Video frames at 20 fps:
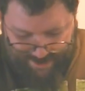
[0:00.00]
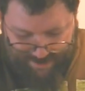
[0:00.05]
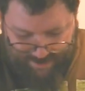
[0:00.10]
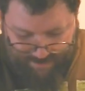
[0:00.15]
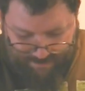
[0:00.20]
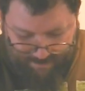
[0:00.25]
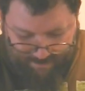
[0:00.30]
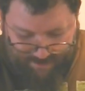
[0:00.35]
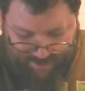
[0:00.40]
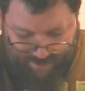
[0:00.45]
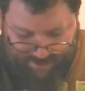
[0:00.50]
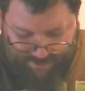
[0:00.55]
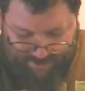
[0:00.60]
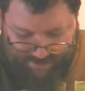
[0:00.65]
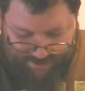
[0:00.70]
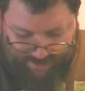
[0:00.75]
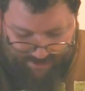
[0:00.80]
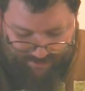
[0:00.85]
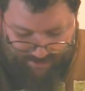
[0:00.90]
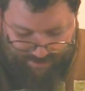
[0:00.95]
based
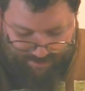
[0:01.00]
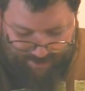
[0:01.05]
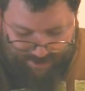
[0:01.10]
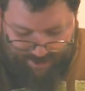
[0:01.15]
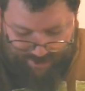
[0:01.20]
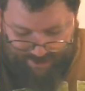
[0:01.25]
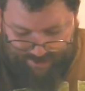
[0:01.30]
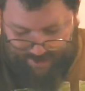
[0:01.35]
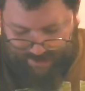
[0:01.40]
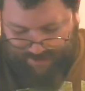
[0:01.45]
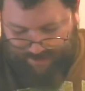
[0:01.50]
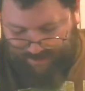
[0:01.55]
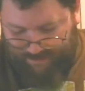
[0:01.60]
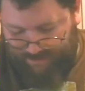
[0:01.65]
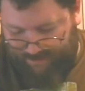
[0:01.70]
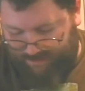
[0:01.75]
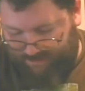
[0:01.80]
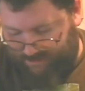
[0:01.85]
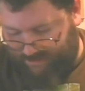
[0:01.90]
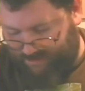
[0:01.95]
off the main
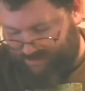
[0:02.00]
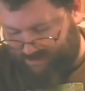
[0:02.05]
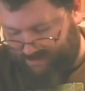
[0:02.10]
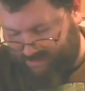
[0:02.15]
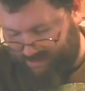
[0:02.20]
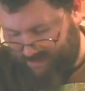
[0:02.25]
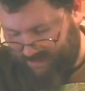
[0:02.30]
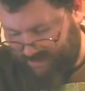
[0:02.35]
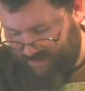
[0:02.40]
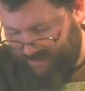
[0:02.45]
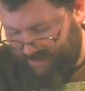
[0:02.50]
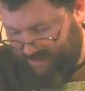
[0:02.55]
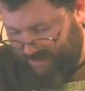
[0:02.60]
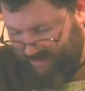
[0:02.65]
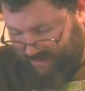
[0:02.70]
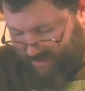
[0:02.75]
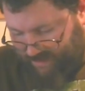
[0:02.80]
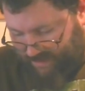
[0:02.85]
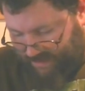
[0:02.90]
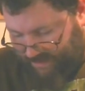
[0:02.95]
character's
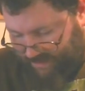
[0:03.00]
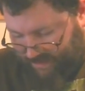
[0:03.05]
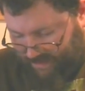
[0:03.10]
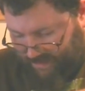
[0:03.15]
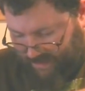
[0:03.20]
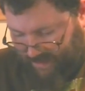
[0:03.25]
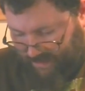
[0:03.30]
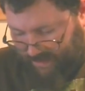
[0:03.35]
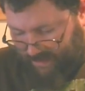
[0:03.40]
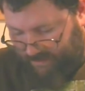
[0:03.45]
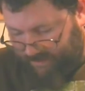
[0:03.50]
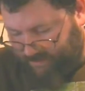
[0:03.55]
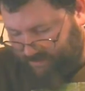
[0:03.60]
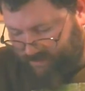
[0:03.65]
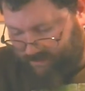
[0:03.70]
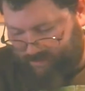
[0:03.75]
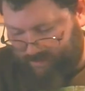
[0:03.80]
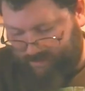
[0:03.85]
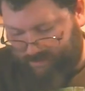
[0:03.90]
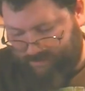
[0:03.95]

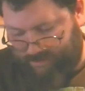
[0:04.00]
school